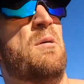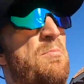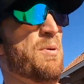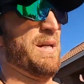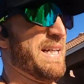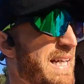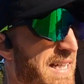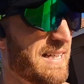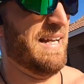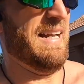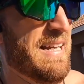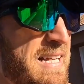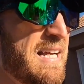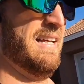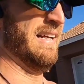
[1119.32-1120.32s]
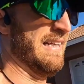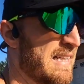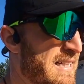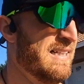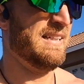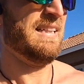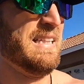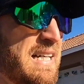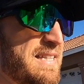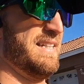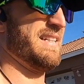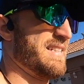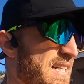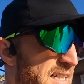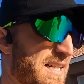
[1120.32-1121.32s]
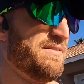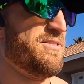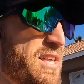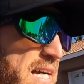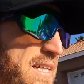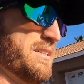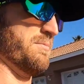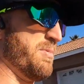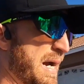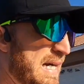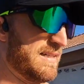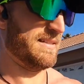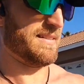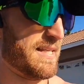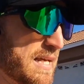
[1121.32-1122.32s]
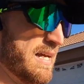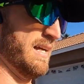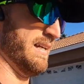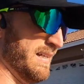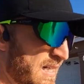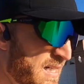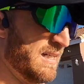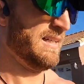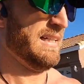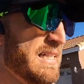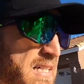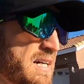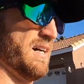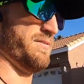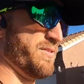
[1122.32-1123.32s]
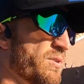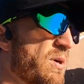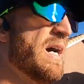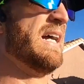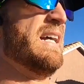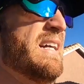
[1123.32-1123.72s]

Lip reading: But again, I think it's going to give you that good balance of you